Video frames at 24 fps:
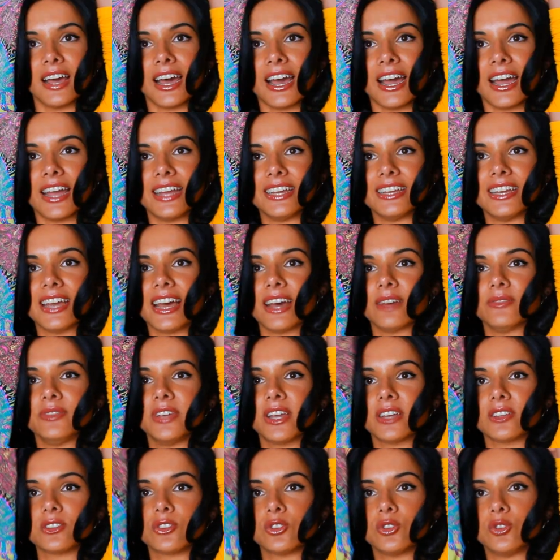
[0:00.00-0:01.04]
I have
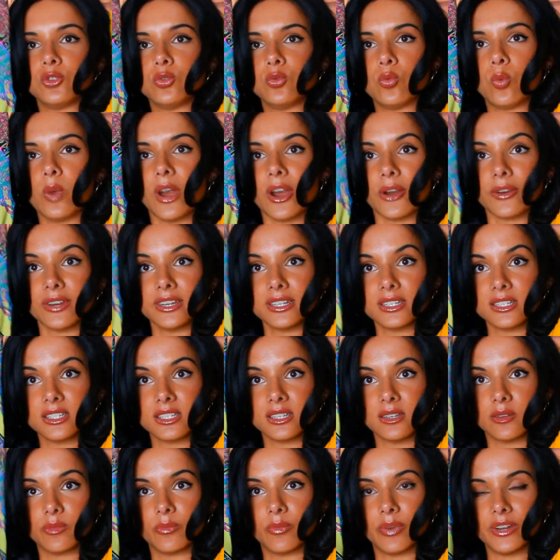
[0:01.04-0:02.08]
yet to wear
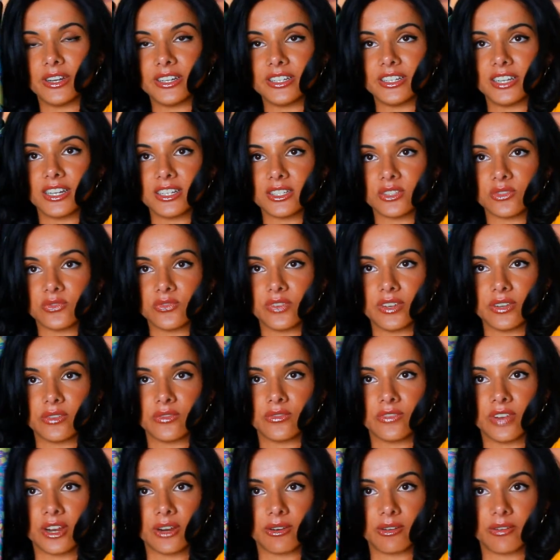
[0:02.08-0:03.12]
it, but it does fit
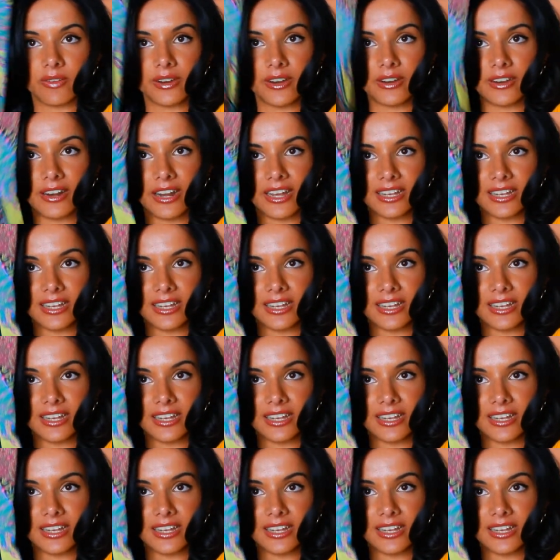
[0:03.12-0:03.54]
very, very